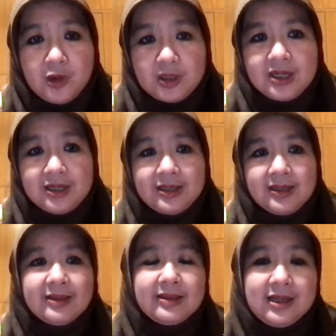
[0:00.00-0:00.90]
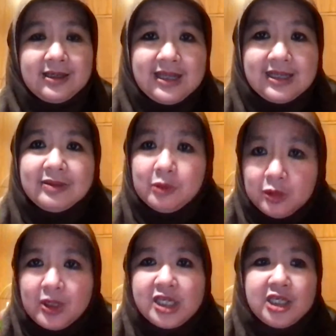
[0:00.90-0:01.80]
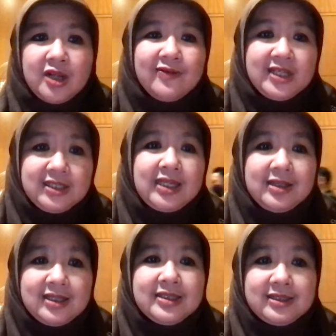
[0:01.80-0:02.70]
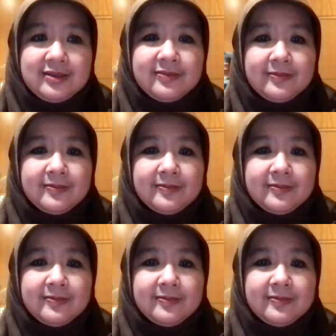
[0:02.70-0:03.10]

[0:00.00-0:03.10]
for the duration of the sickness.